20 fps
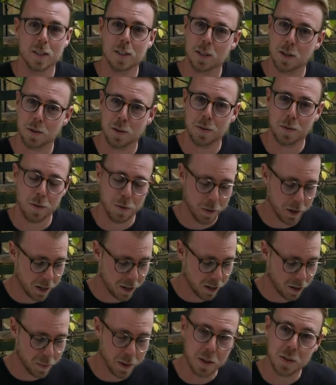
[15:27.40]
So if you're
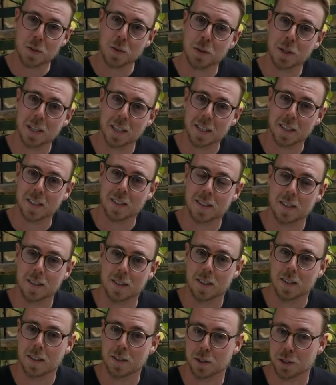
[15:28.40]
thinking about doing this
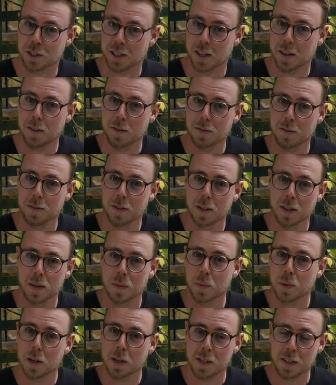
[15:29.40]
yourself,
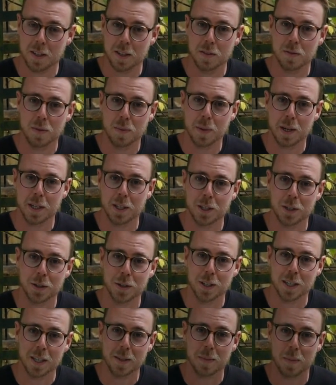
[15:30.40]
we'll link the
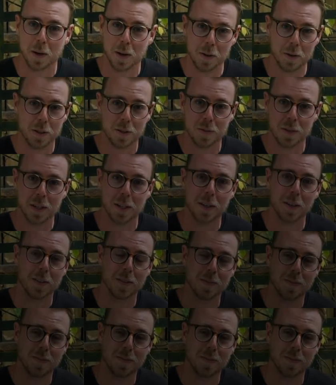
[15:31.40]
information you need below this video.